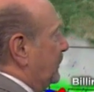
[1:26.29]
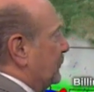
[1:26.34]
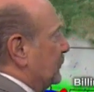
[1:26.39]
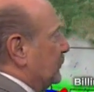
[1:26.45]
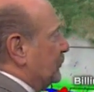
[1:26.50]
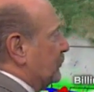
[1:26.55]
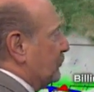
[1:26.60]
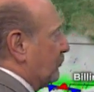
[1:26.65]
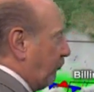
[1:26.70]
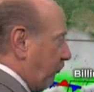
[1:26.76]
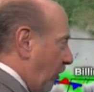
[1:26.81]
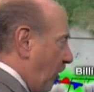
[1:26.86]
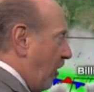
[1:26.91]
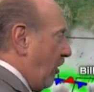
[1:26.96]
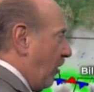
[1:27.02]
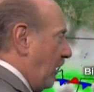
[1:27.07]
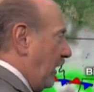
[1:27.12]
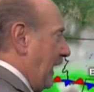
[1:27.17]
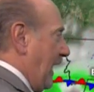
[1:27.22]

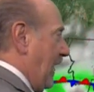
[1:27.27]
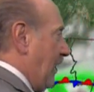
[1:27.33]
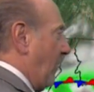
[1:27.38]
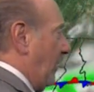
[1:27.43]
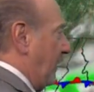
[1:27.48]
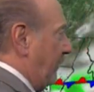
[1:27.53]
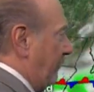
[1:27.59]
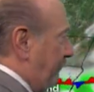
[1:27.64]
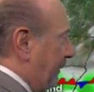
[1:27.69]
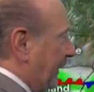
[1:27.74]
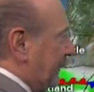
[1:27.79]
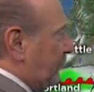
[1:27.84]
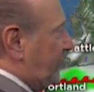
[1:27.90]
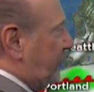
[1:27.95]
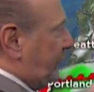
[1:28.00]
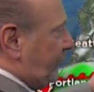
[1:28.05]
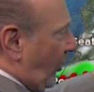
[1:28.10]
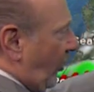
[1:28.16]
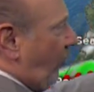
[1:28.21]
strong area, a big
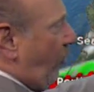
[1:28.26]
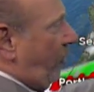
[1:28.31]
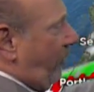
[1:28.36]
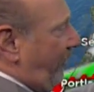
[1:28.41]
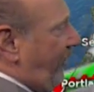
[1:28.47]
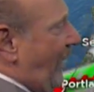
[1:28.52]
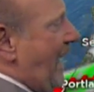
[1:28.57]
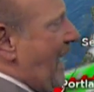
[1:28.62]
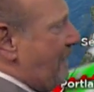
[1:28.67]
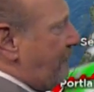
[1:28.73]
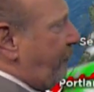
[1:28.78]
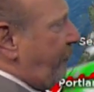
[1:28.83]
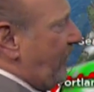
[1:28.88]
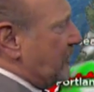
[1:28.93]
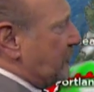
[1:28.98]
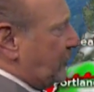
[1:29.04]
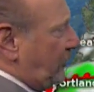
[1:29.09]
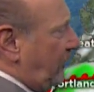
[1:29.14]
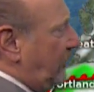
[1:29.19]
dome of high
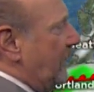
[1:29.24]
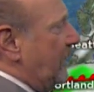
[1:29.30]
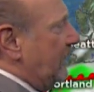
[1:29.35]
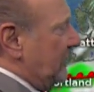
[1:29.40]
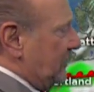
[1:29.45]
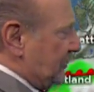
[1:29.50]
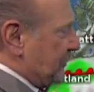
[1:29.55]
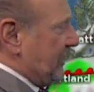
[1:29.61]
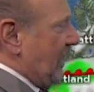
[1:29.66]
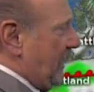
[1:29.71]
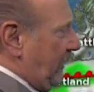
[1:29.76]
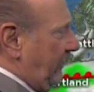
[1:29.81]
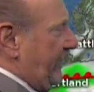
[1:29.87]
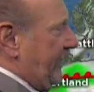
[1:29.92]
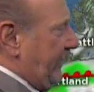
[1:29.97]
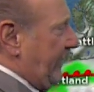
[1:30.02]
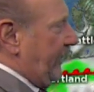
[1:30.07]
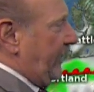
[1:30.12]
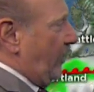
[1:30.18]
pressure
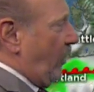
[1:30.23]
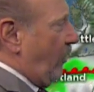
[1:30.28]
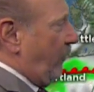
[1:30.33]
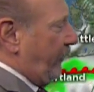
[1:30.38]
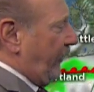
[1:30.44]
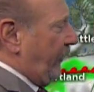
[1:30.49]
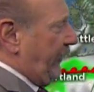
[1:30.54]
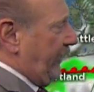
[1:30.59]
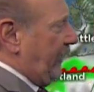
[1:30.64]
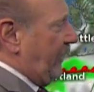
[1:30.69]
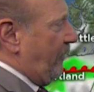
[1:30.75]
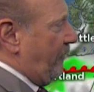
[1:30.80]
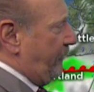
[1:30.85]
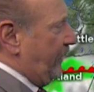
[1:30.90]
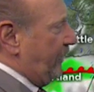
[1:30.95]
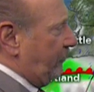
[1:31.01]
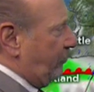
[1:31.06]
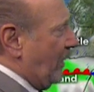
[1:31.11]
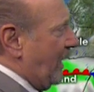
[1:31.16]
settling in over the uh,
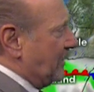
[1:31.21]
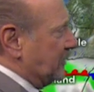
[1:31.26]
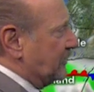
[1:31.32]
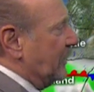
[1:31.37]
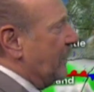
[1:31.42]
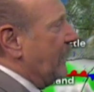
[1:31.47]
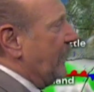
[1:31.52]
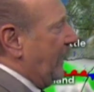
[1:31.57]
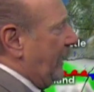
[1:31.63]
Midwest.